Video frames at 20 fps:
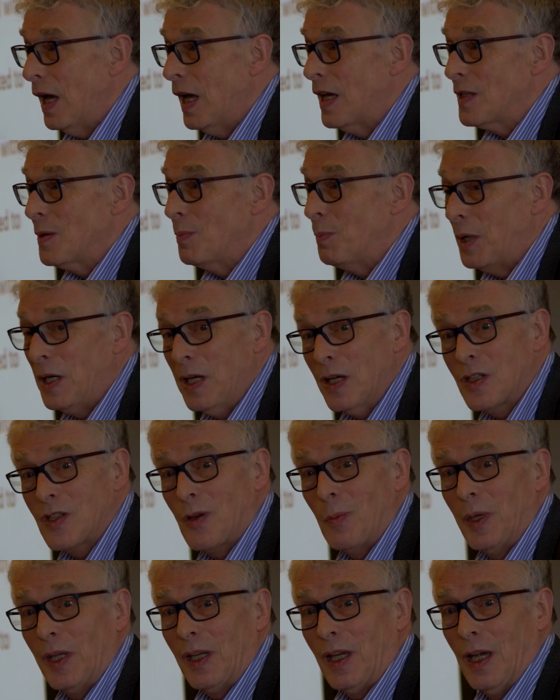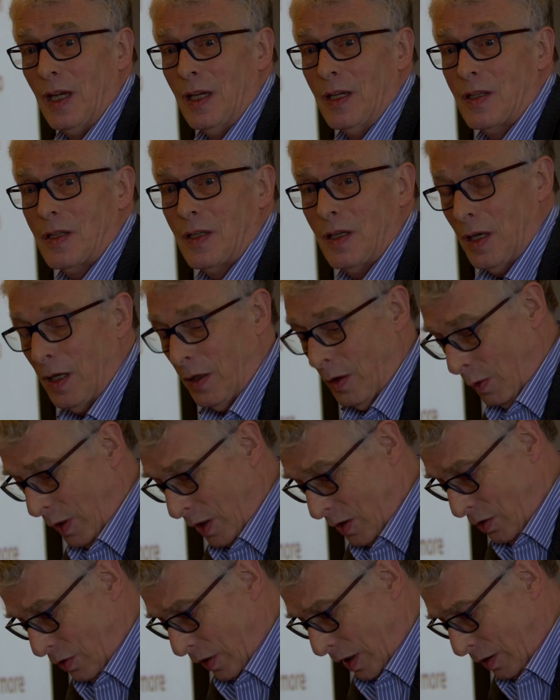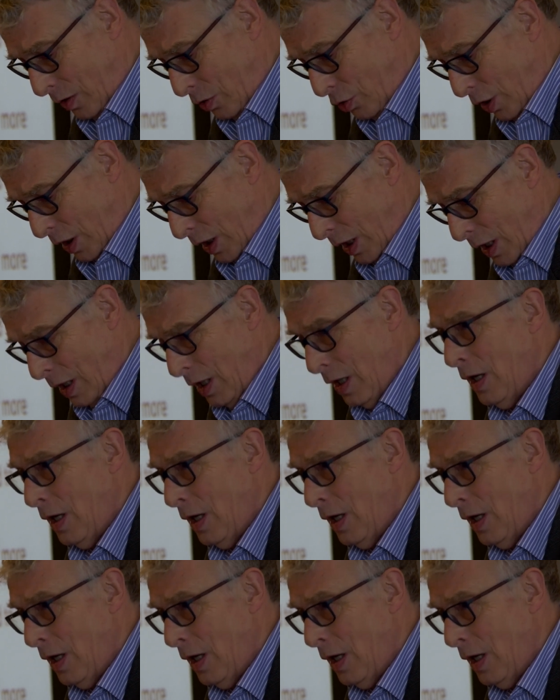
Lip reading: as appears to be the case in the world strategy,